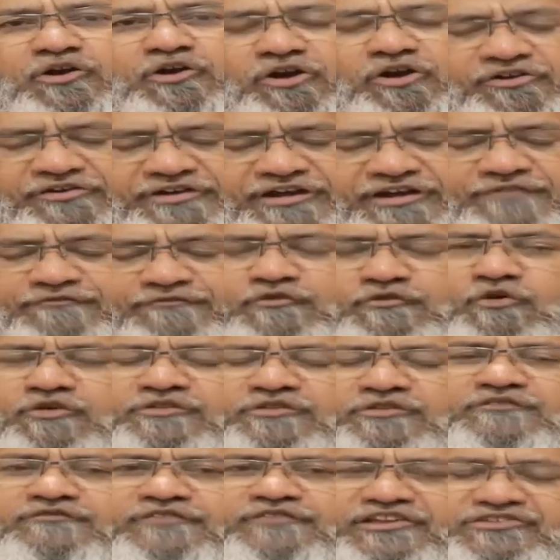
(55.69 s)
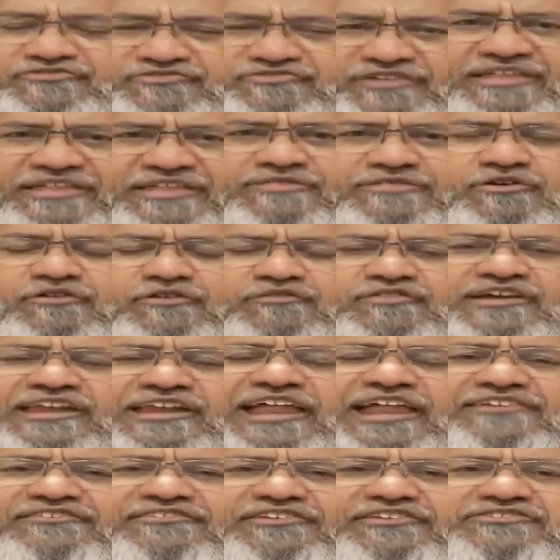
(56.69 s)
a lottery if you want the franchise of
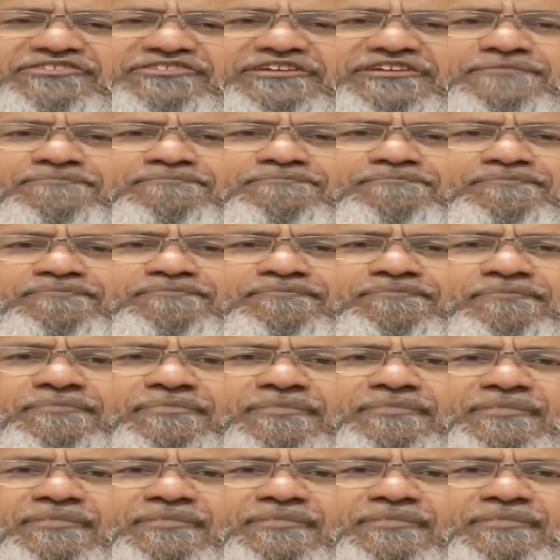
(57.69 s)
the gas station.